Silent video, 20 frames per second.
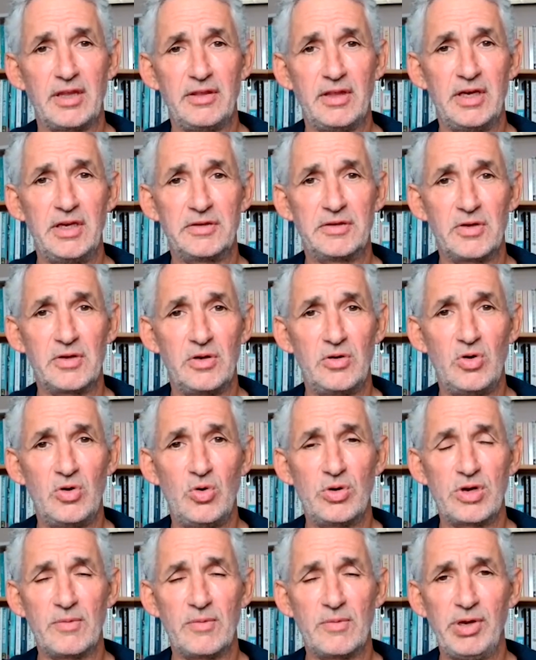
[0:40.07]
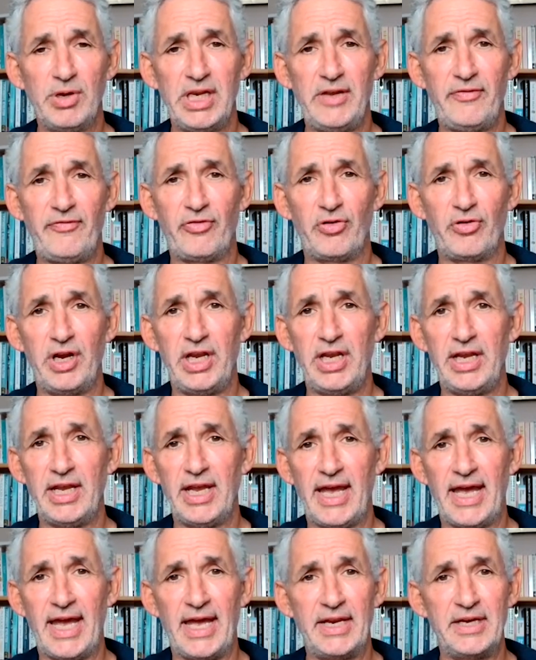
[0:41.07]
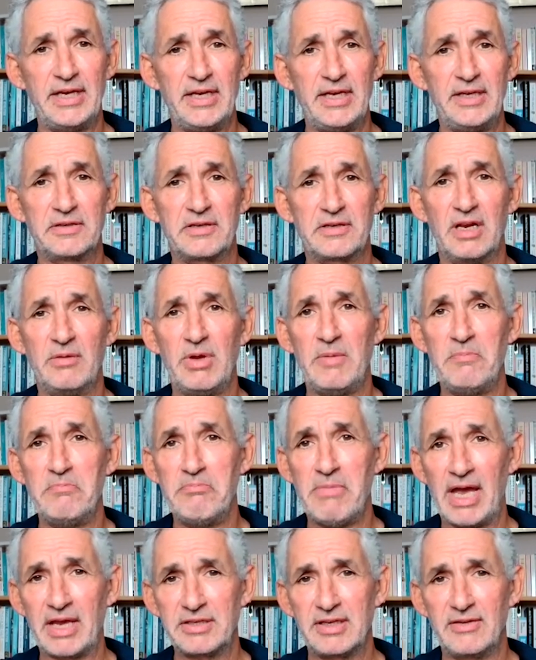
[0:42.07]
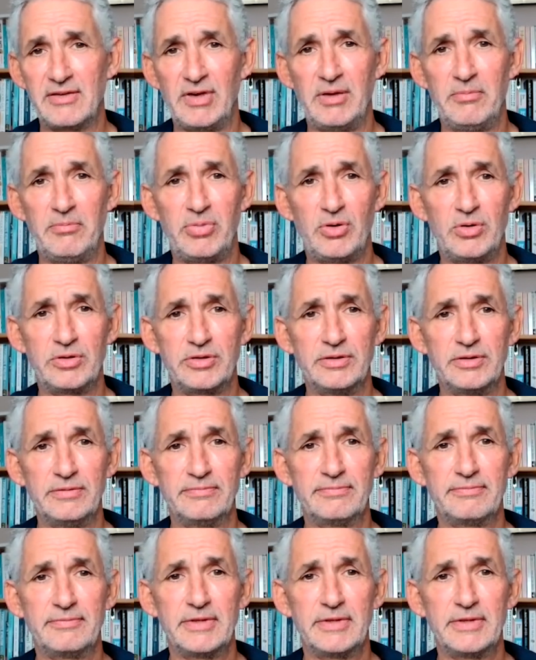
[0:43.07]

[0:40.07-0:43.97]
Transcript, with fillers: It is all completely free and is going to be massively important.